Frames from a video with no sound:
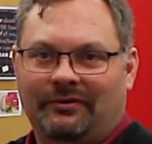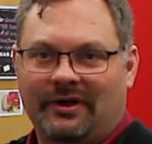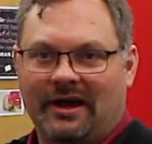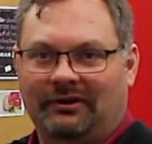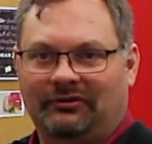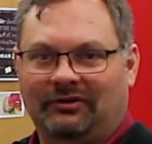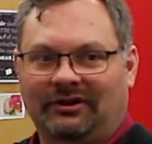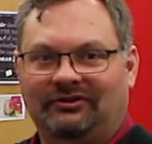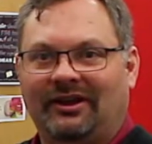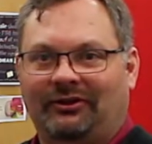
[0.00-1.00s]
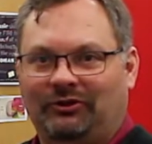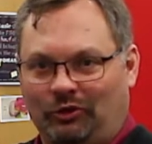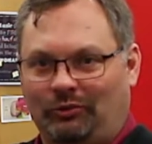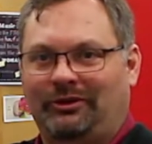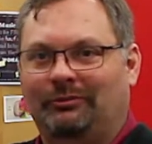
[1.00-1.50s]
that it takes
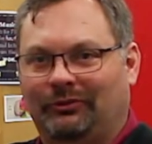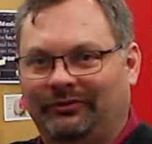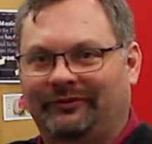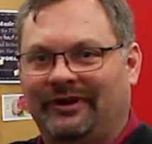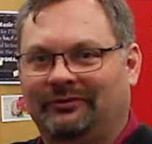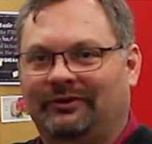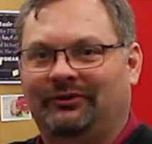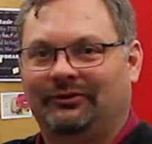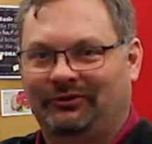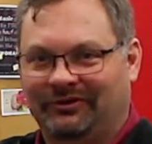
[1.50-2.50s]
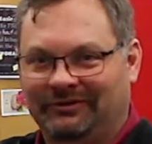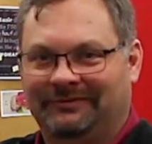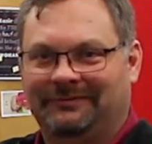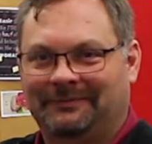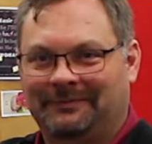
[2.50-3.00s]
two people to find resolution.
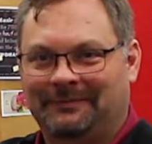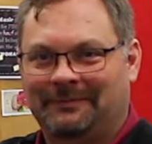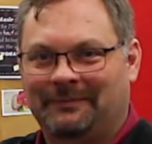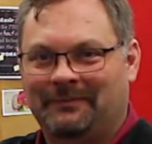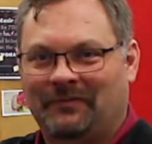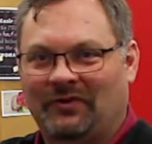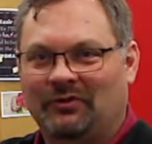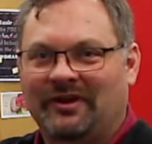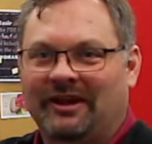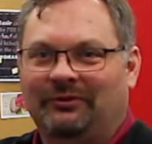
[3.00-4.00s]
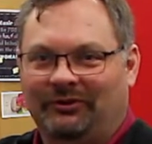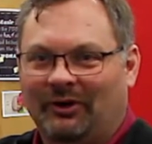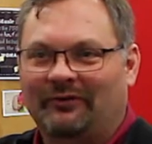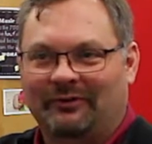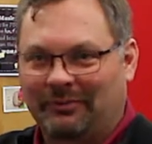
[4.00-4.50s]
You can't
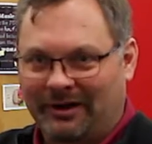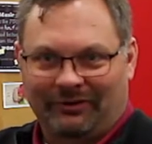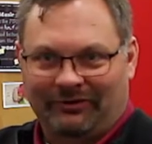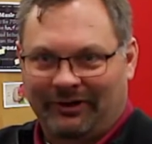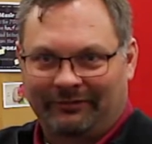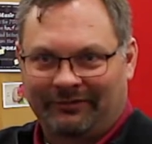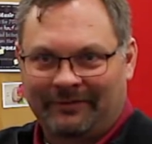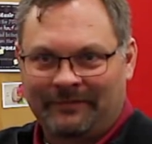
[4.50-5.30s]
resolve it by yourself,